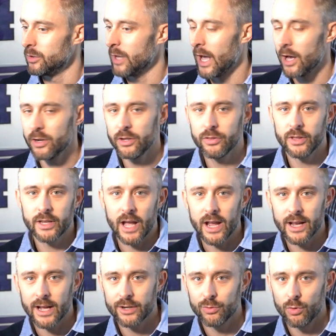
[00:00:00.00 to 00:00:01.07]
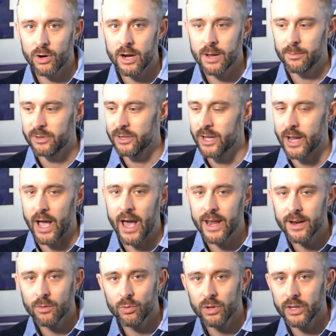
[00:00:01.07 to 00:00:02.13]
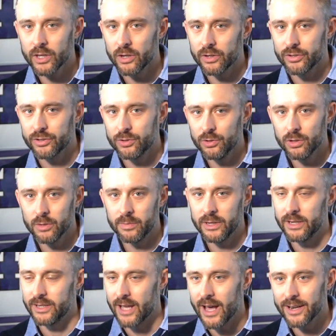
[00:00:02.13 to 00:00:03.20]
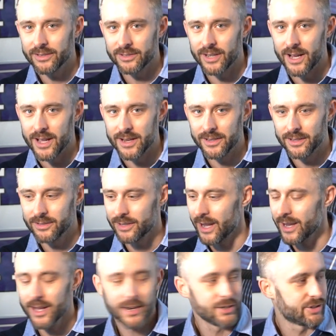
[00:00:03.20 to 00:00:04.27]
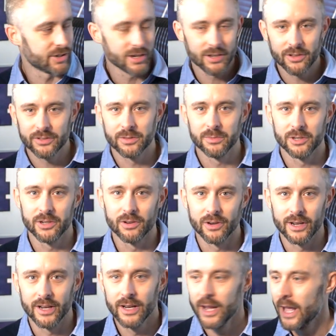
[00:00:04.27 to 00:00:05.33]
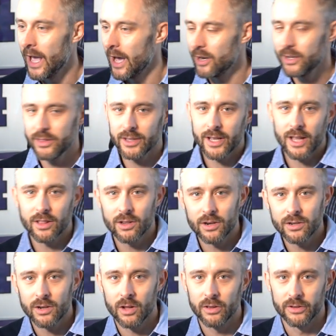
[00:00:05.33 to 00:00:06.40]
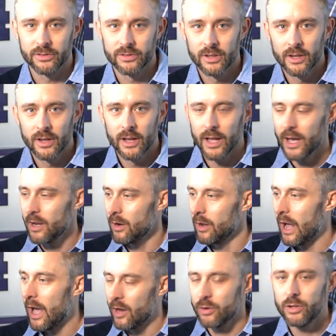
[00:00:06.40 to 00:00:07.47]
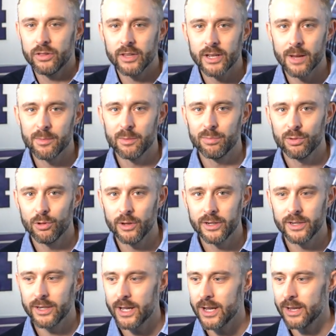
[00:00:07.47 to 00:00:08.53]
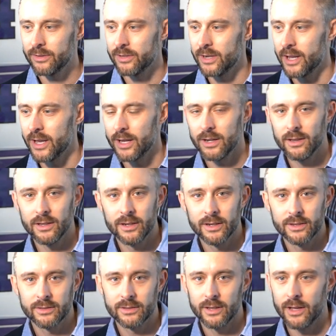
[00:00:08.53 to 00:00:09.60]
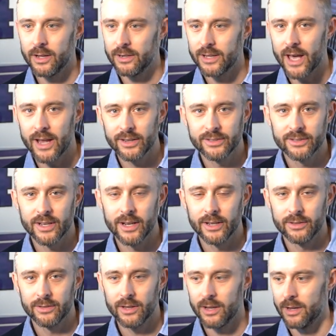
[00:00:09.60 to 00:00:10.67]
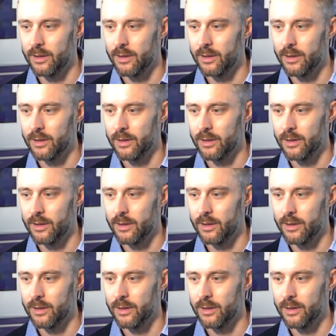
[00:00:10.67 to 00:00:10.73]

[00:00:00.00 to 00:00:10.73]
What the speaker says: How do you think I got to where I am today? I didn't really go to school to be a data scientist. I got a journalism degree. How do you think I learned all this? How do you think I'm employed today as an analytics and data science